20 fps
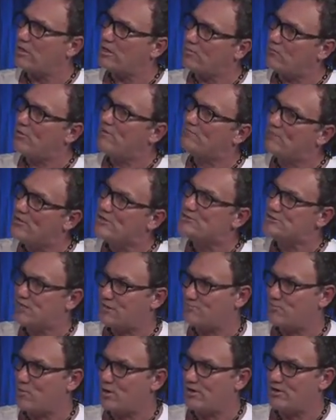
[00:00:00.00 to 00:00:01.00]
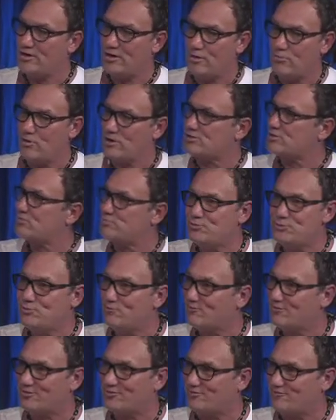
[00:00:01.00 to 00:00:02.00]
We've reached that point where it's a
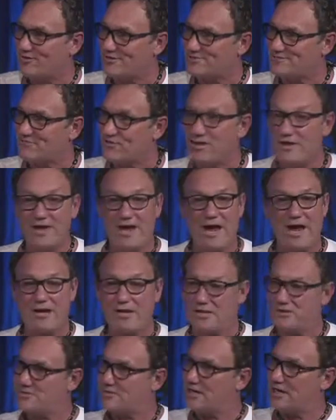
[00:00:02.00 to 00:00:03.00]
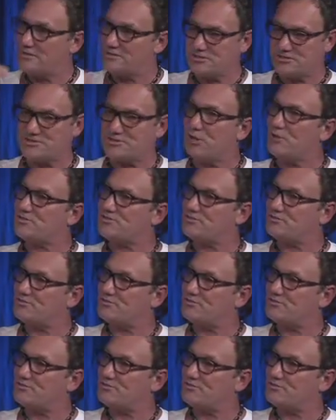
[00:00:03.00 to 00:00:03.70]
beautiful little festival, and it starts